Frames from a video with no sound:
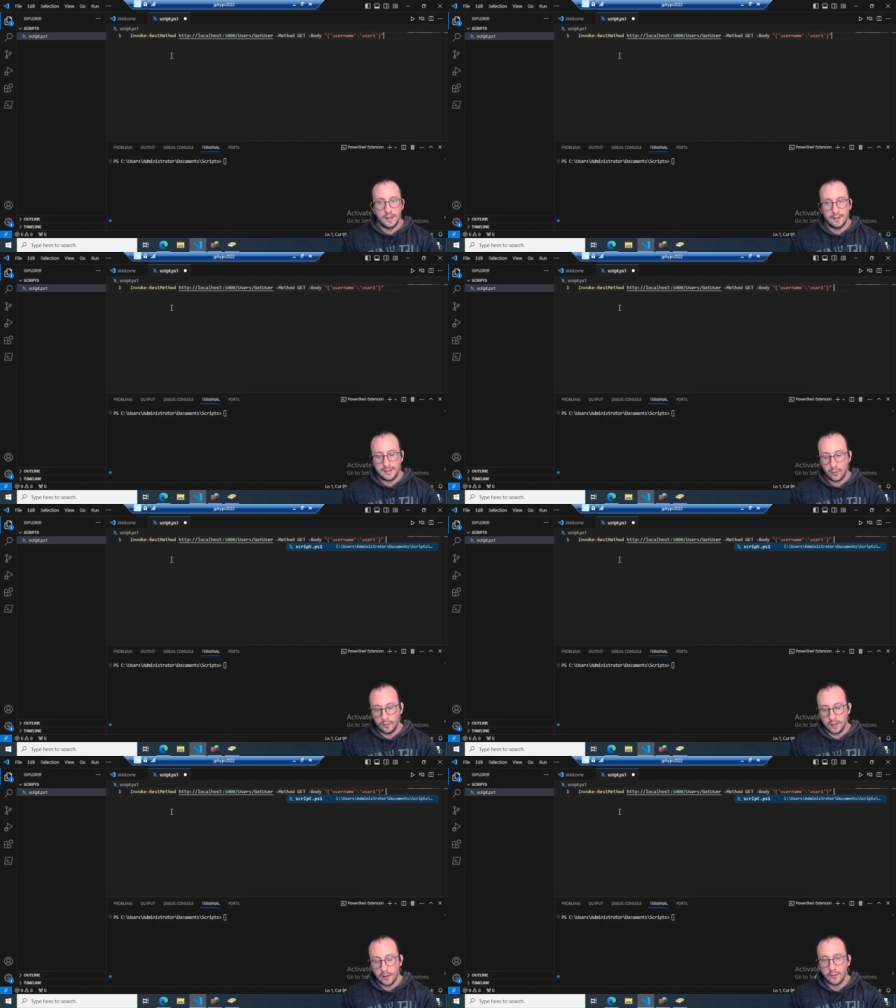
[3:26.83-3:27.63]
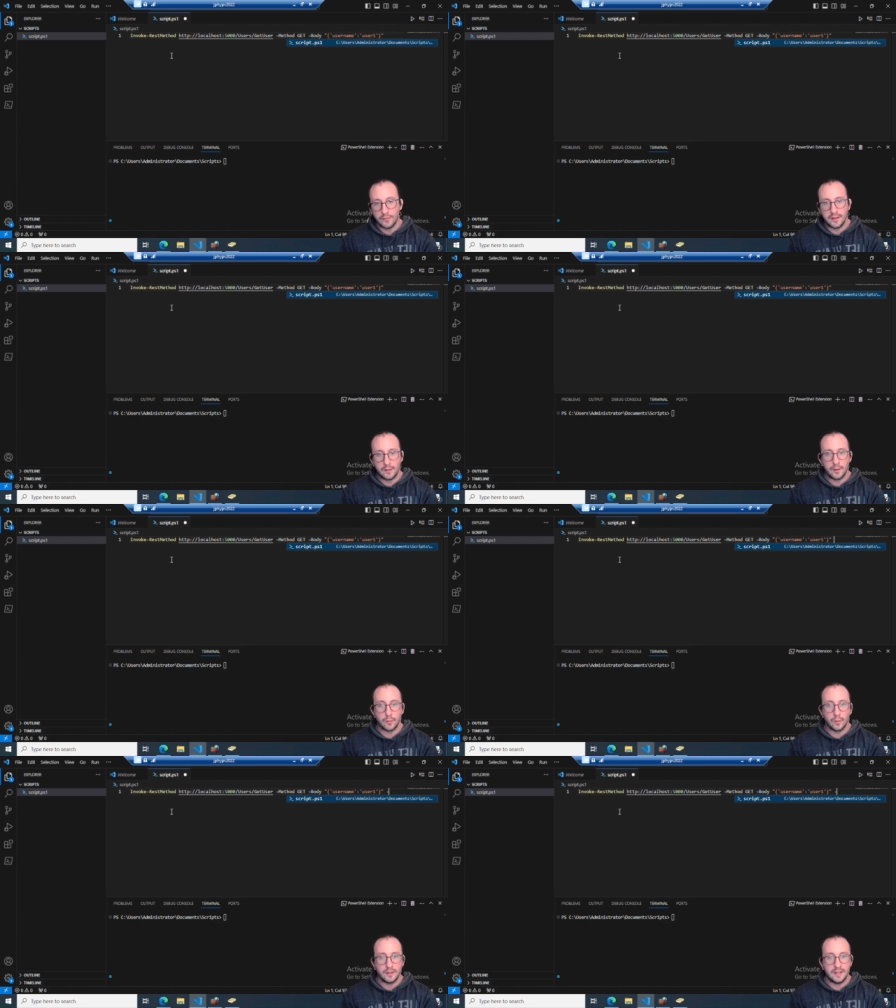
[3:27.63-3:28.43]
The only other thing that we
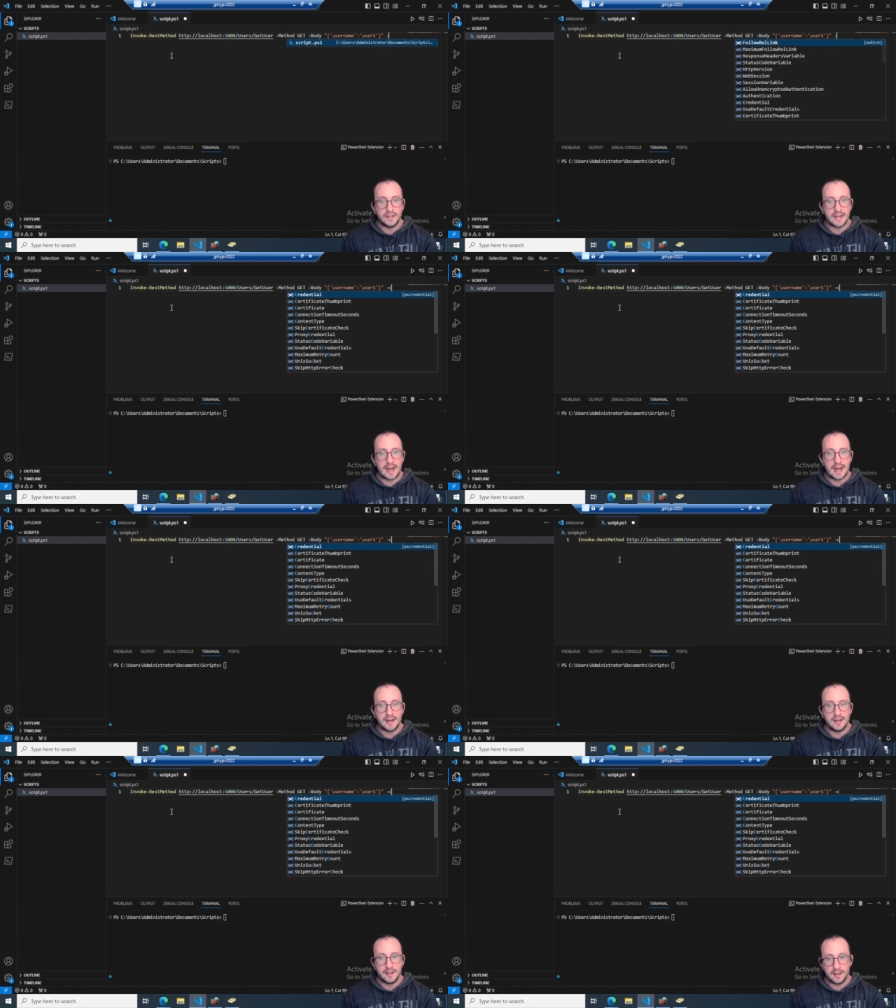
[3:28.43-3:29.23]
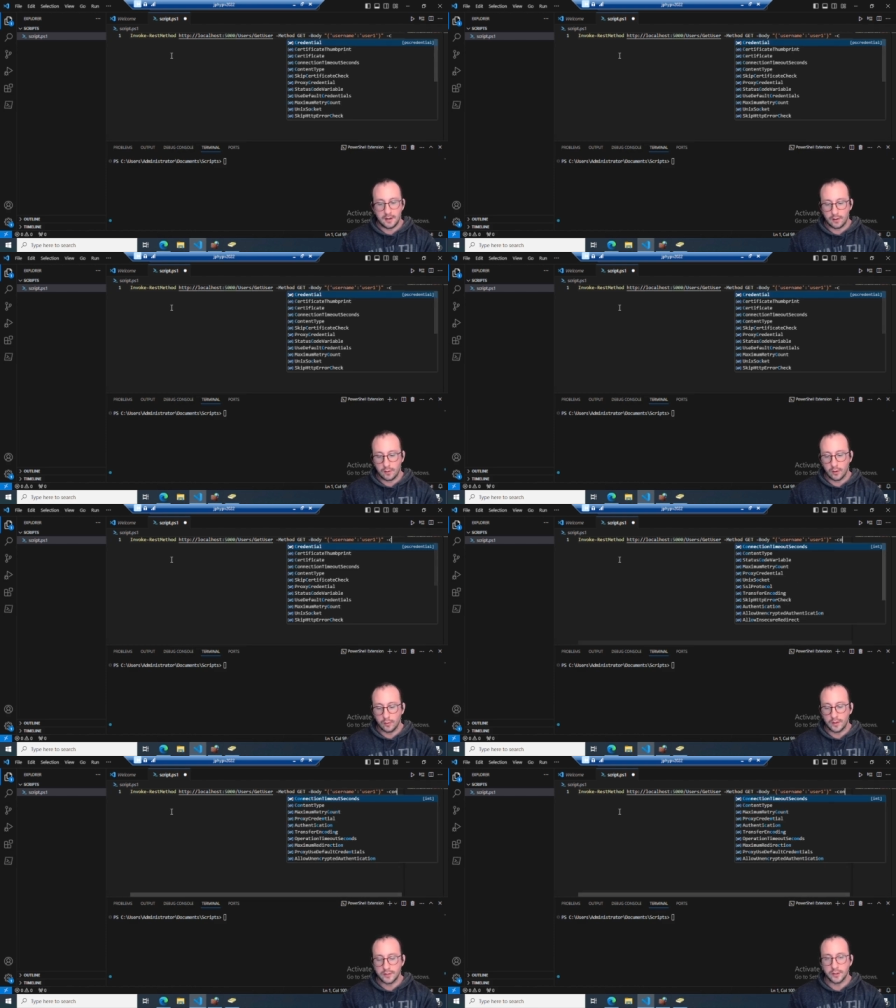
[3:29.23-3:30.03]
really need to add in here,
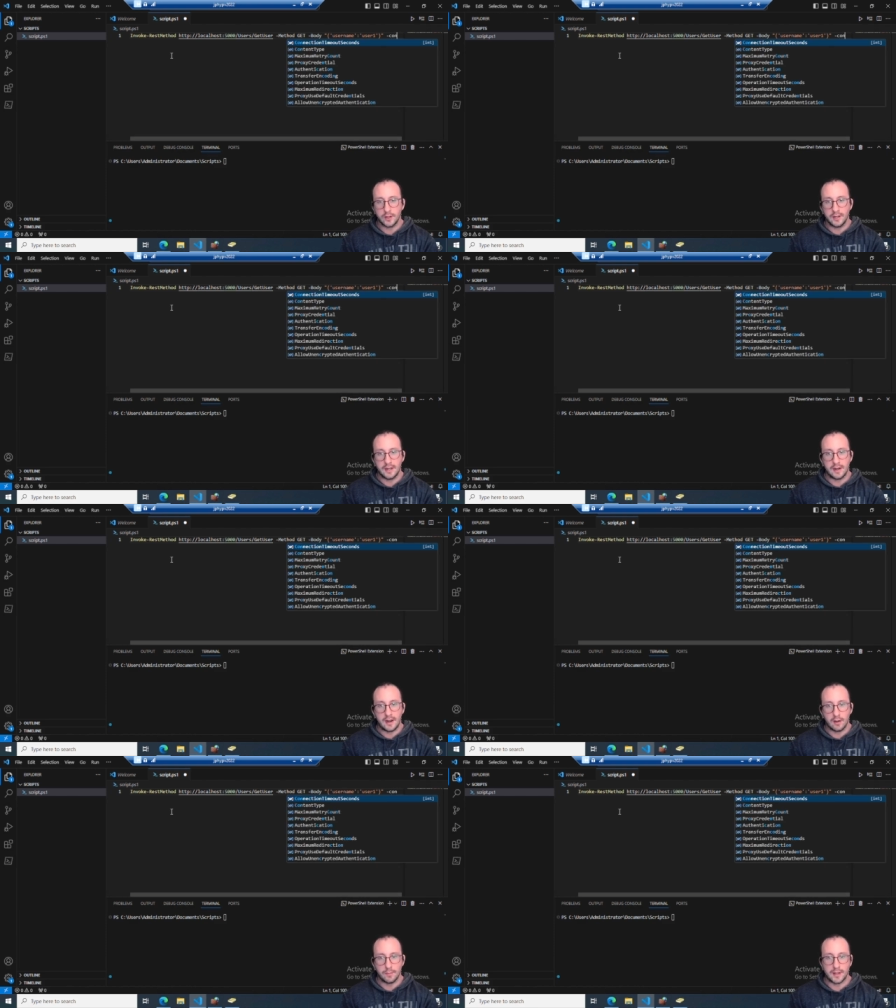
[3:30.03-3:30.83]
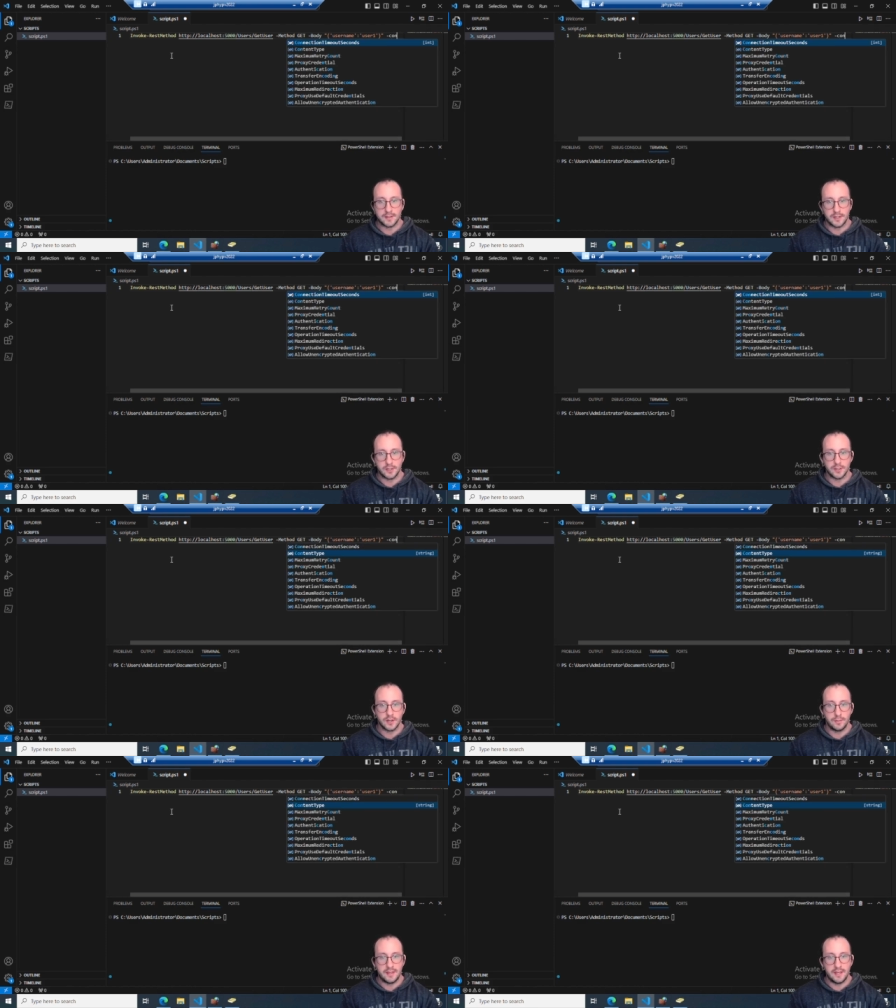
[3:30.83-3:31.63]
otherwise you're going to get an error message, is
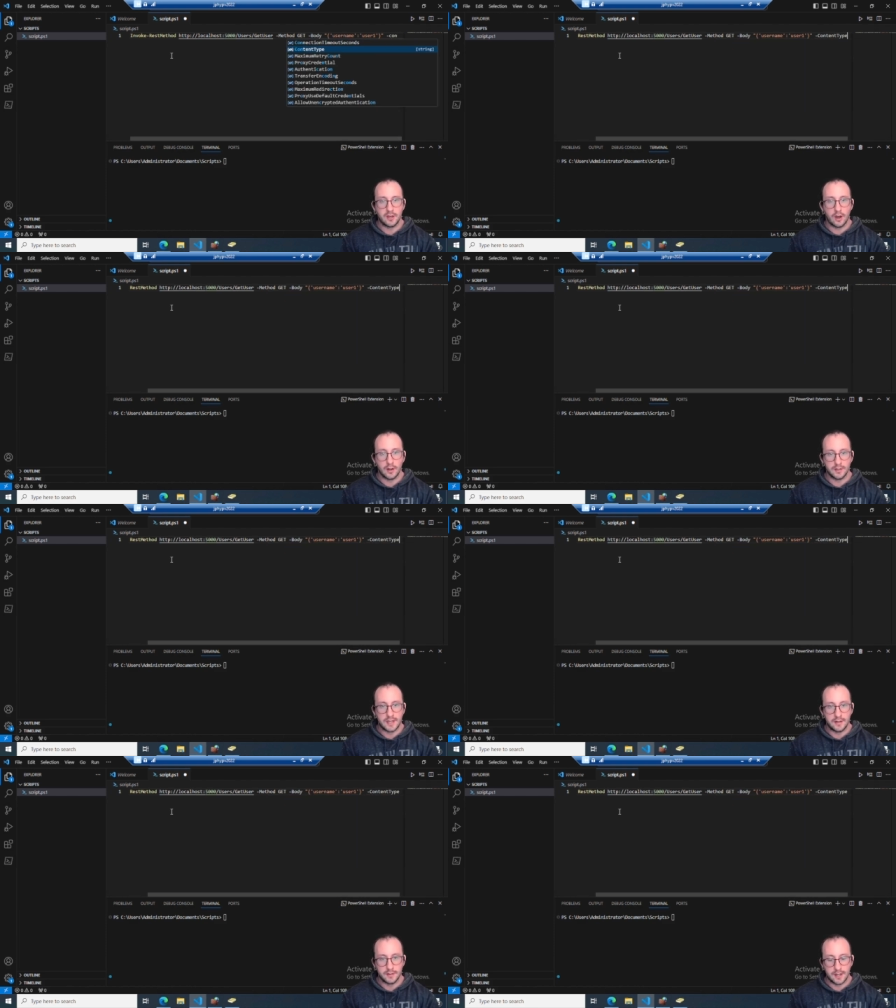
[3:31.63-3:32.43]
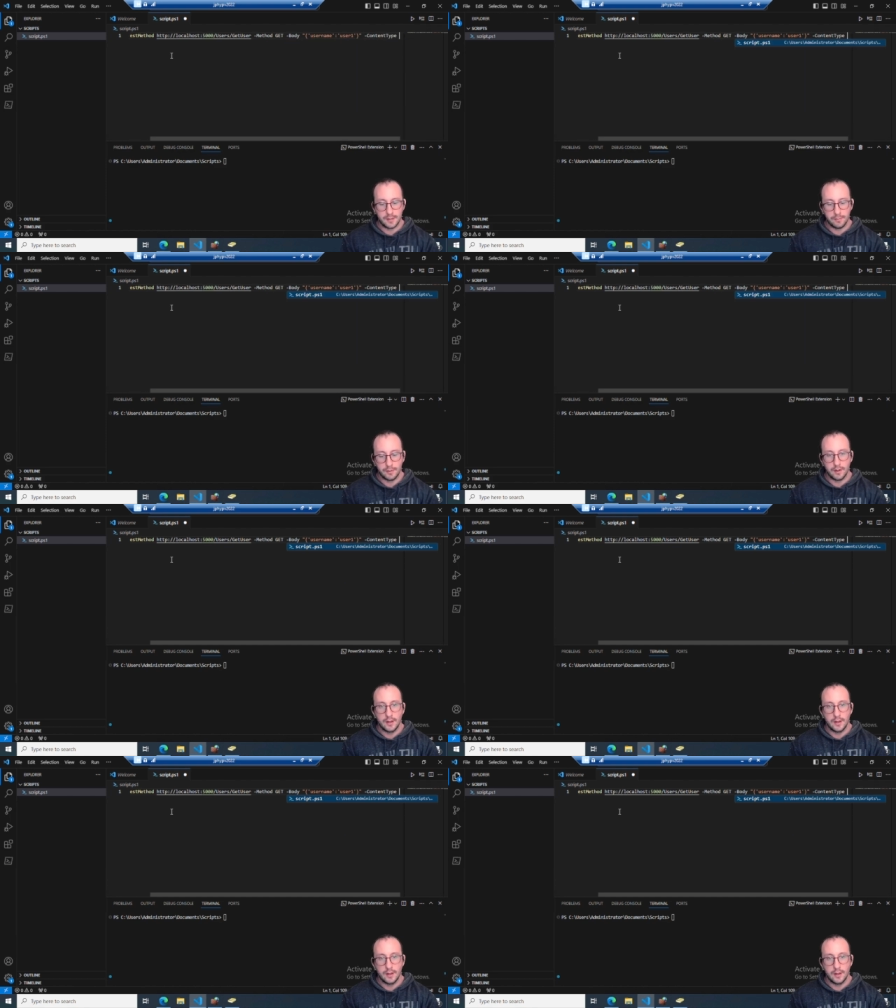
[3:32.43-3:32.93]
going to be the content type.